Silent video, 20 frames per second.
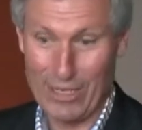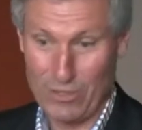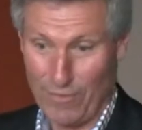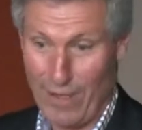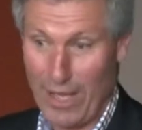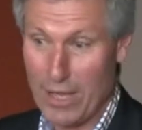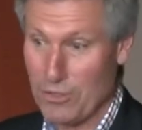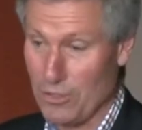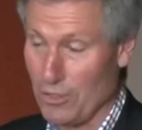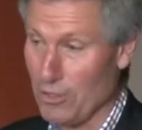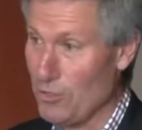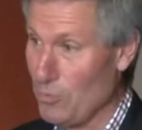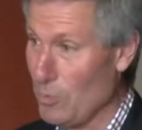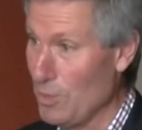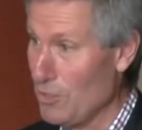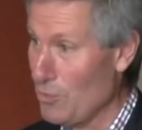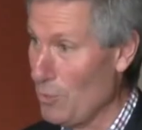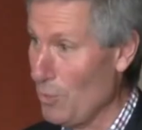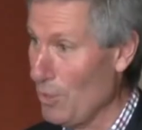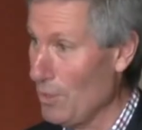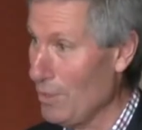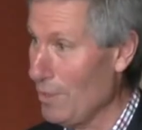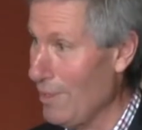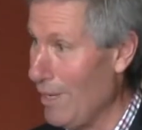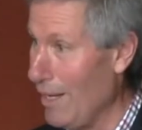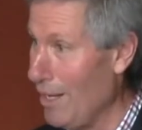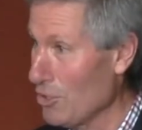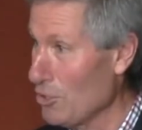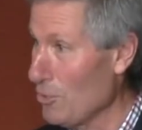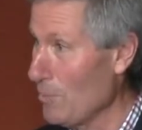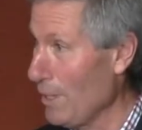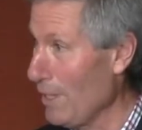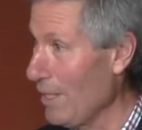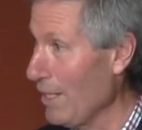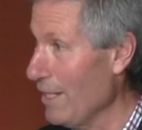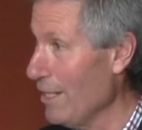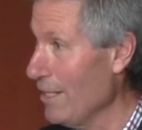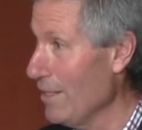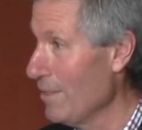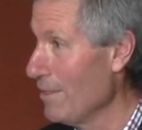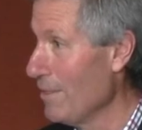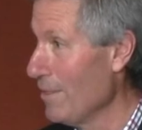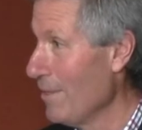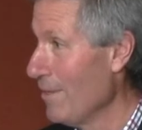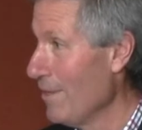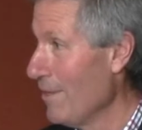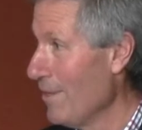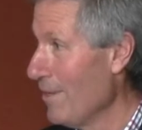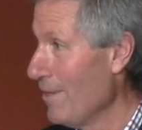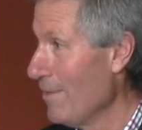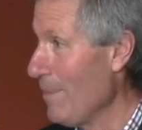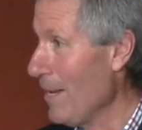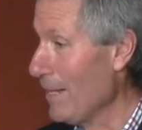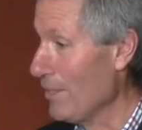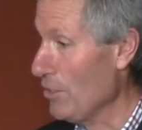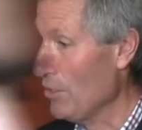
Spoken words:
voters, which will ultimately make